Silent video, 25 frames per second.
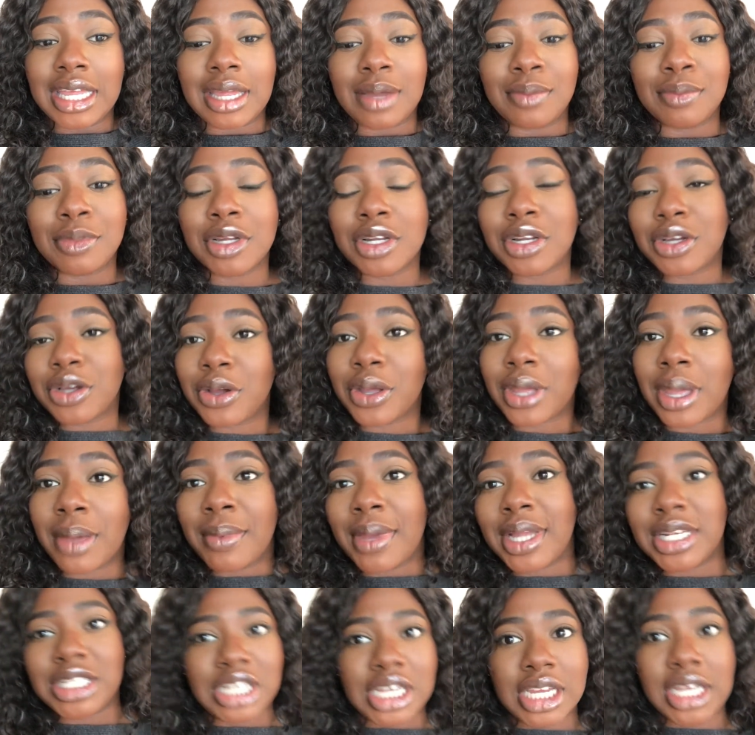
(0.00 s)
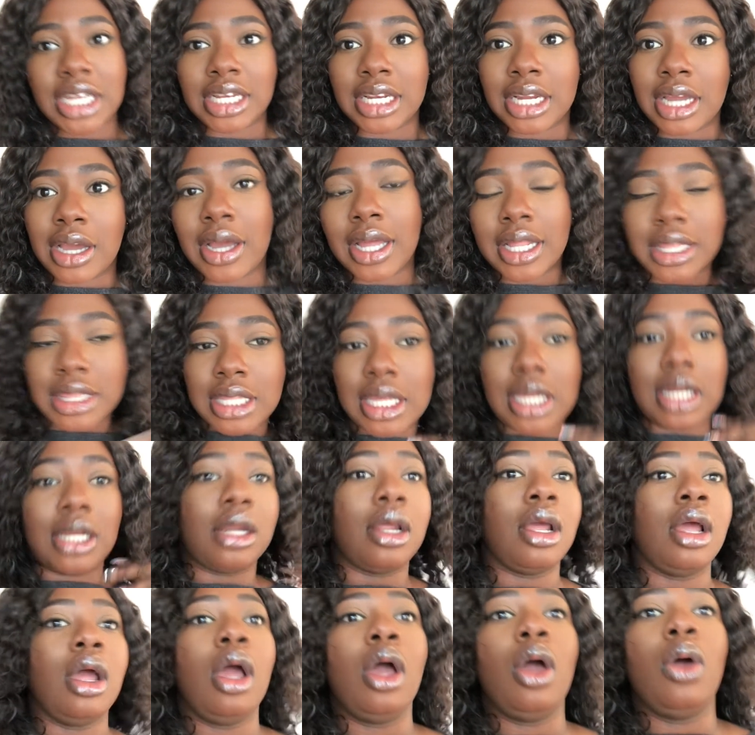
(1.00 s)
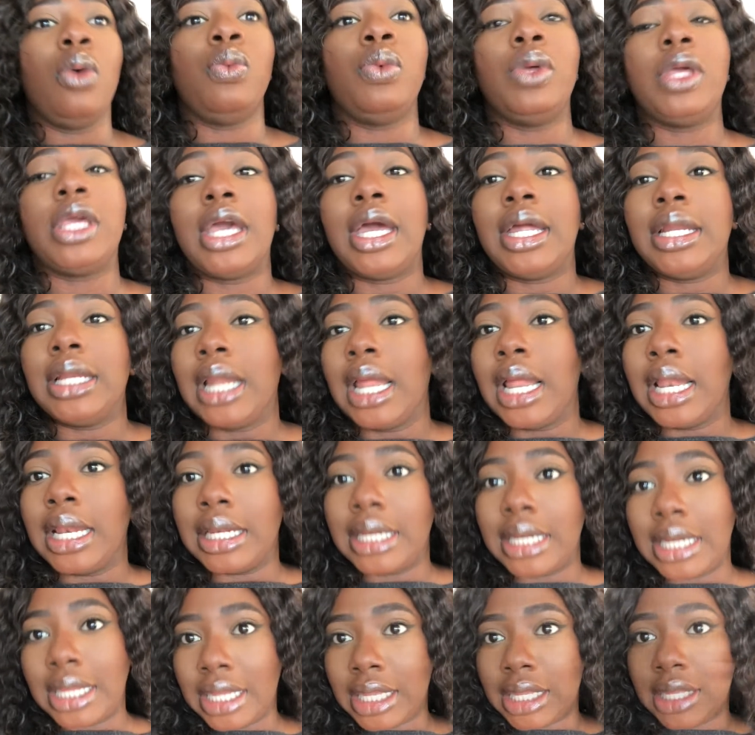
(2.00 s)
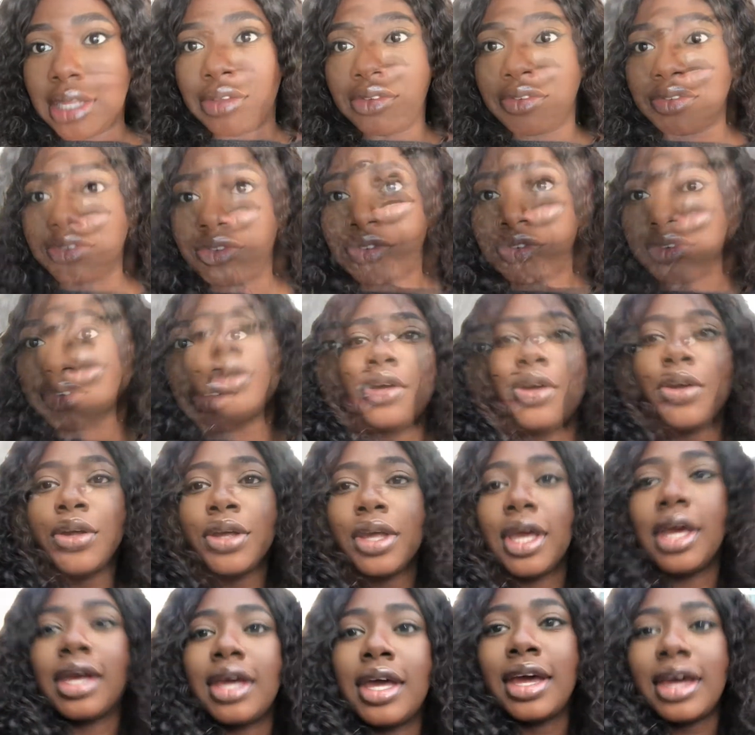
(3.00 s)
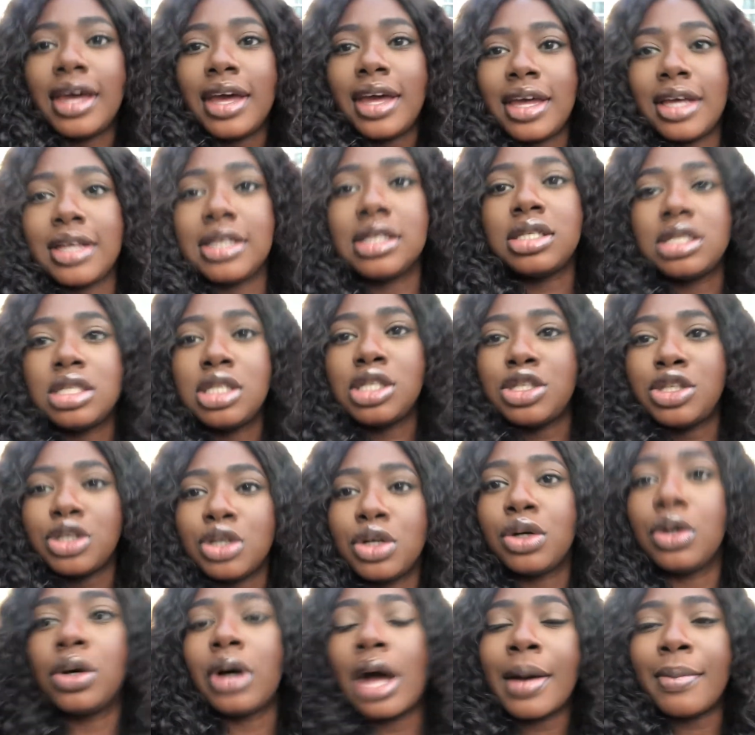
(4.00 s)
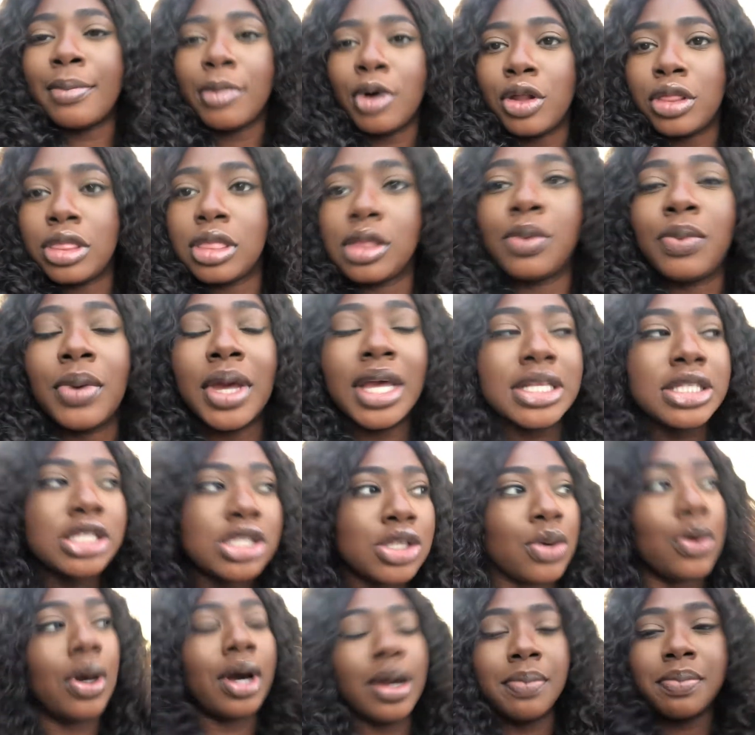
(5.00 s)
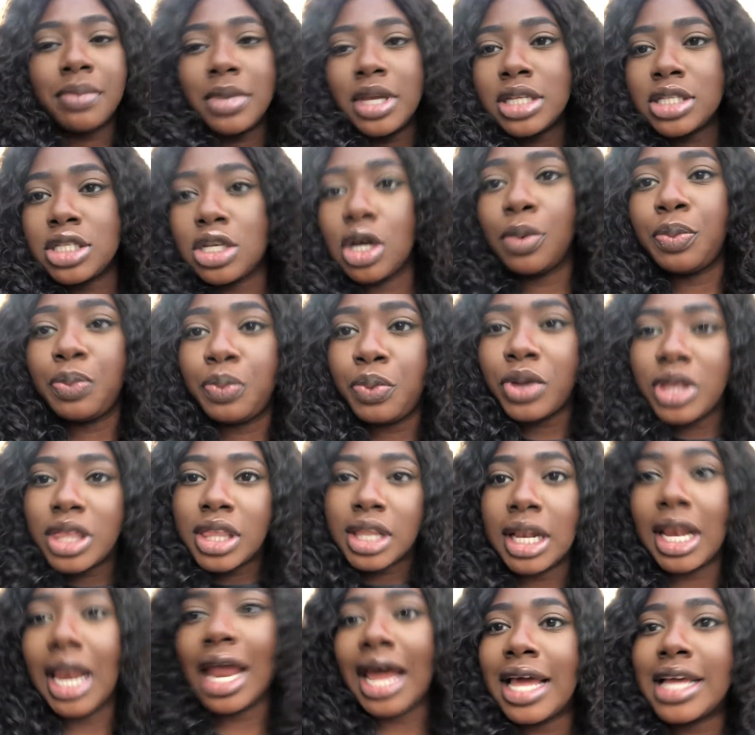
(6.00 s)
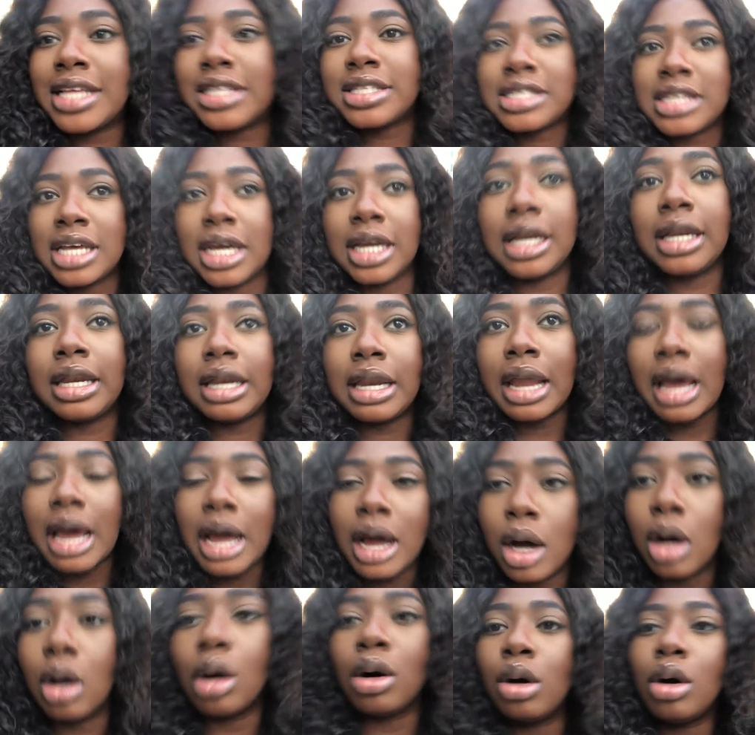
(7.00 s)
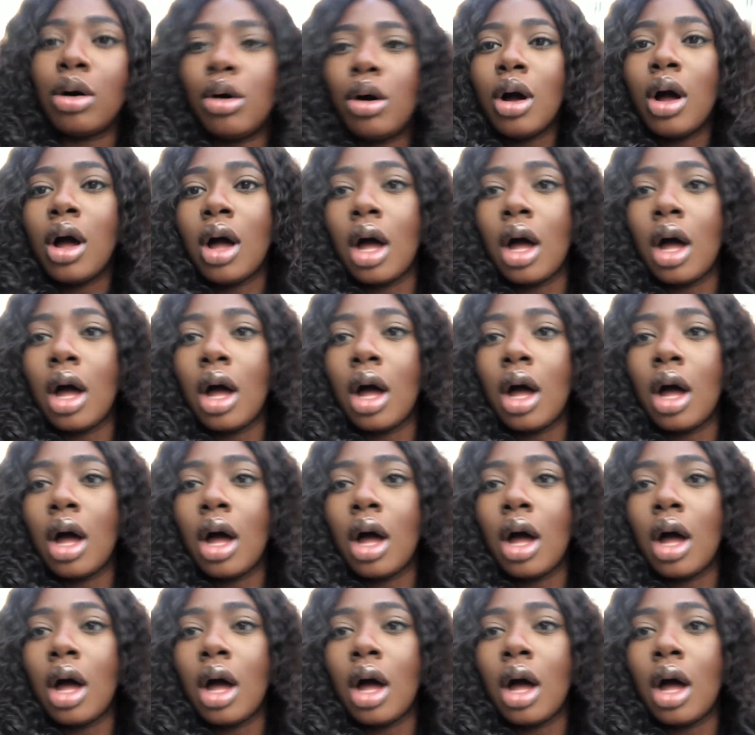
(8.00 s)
I'm going to go get my jacket now and then we can leave. Okay guys, so I'm on the way to go and meet up with Liza now.